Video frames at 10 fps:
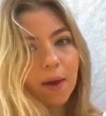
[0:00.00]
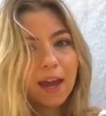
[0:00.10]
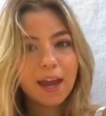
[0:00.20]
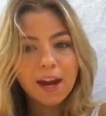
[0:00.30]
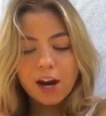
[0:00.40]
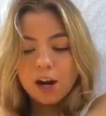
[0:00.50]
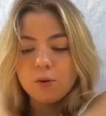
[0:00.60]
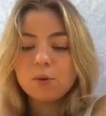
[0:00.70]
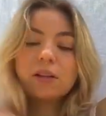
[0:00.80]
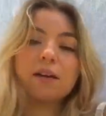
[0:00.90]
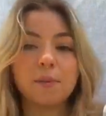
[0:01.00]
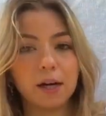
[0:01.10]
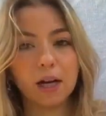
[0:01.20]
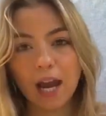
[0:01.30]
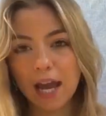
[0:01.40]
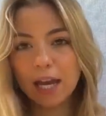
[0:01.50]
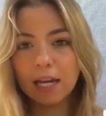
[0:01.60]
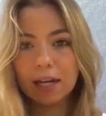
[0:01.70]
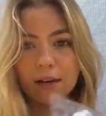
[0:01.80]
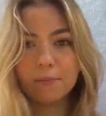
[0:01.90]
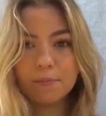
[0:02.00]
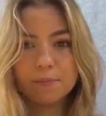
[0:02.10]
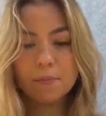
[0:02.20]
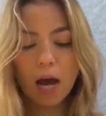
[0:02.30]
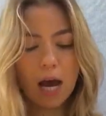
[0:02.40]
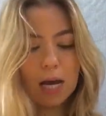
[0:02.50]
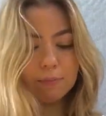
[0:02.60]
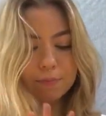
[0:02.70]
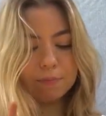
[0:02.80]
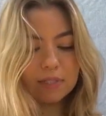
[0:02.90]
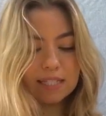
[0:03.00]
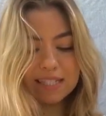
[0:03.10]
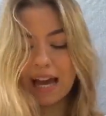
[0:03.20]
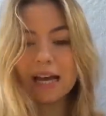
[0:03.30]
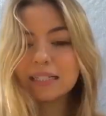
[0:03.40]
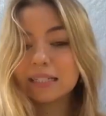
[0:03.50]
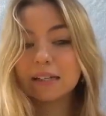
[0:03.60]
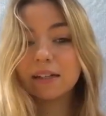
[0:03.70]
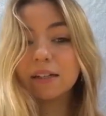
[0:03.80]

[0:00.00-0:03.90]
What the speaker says: pair, well not a pair, a set,